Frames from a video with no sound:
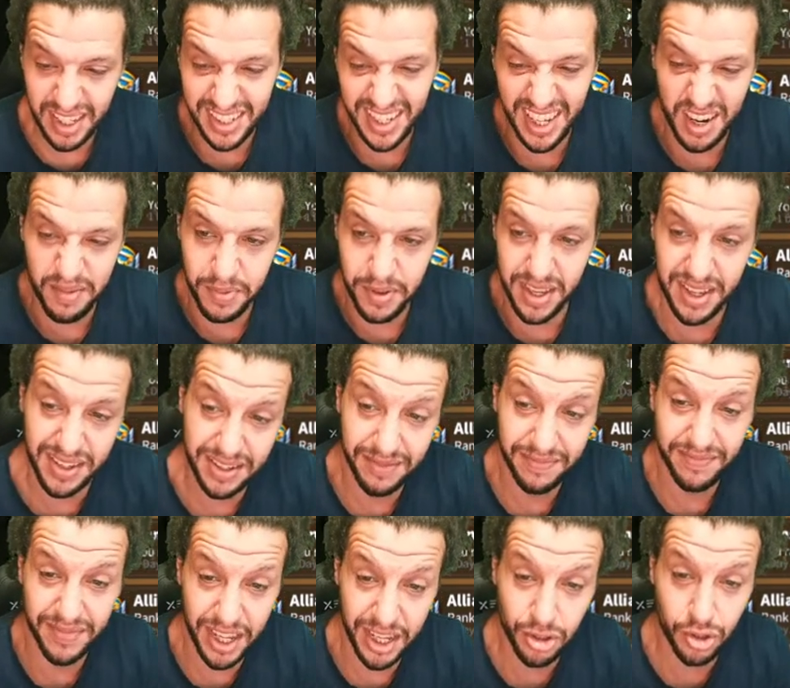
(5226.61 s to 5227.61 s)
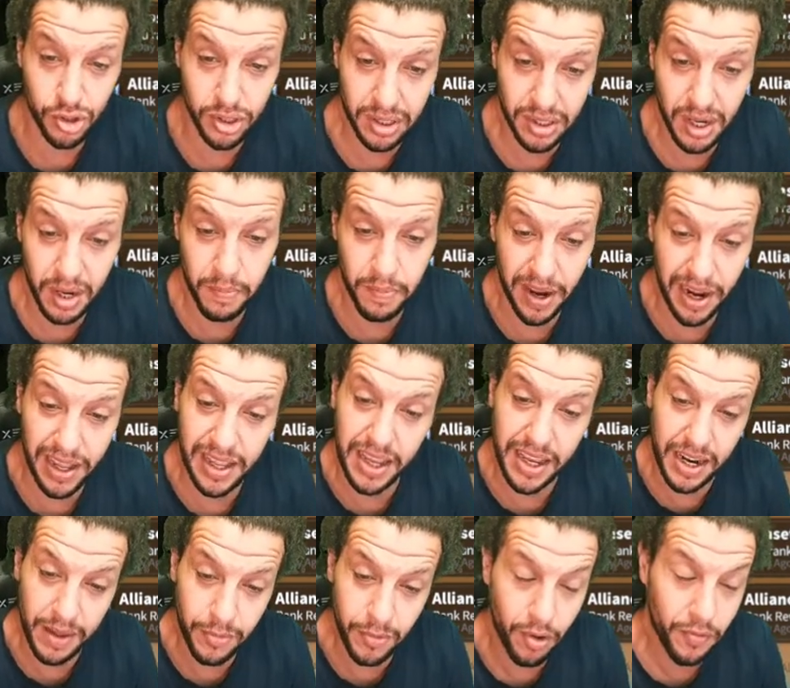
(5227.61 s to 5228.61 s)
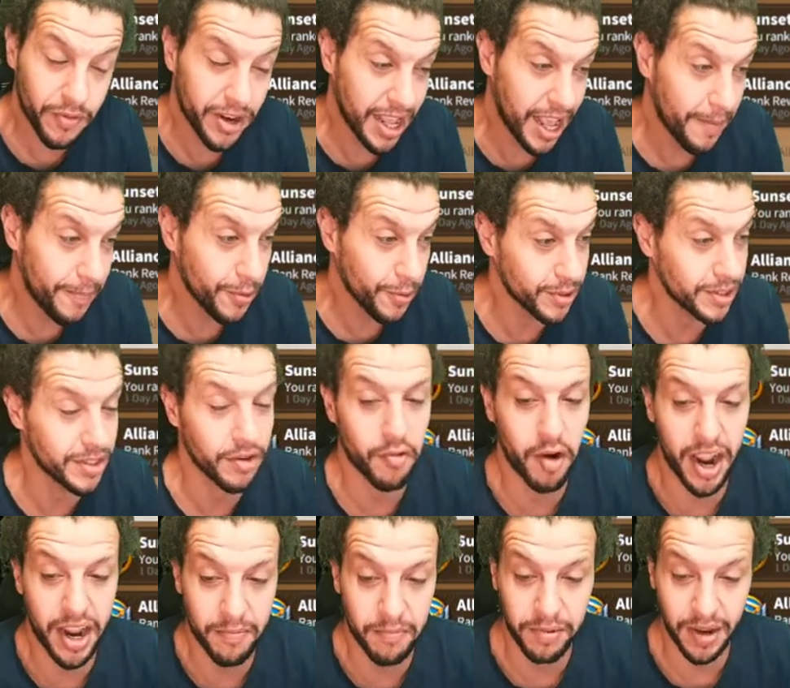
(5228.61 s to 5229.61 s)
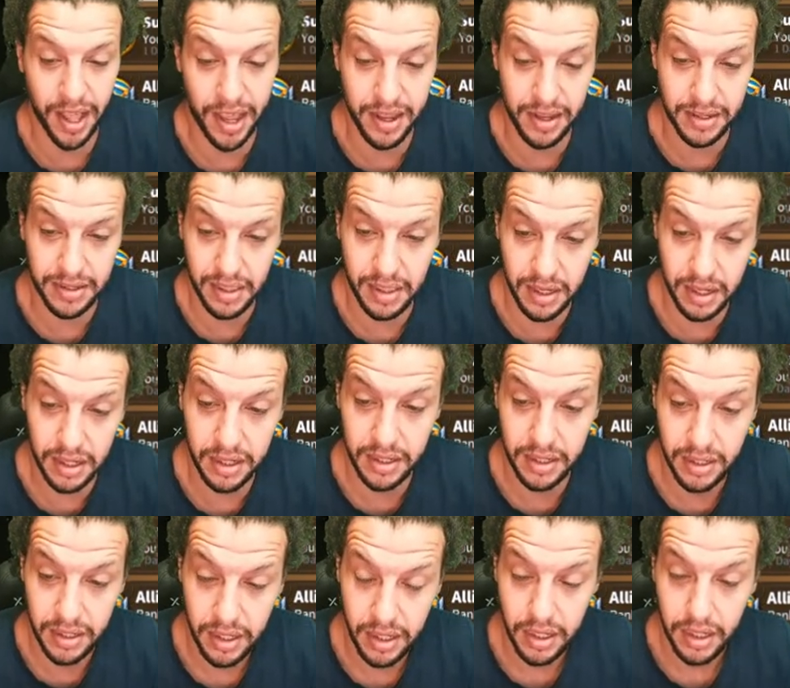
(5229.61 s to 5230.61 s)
It's gonna be interesting. But again, I'm not really happy with the rank play thing.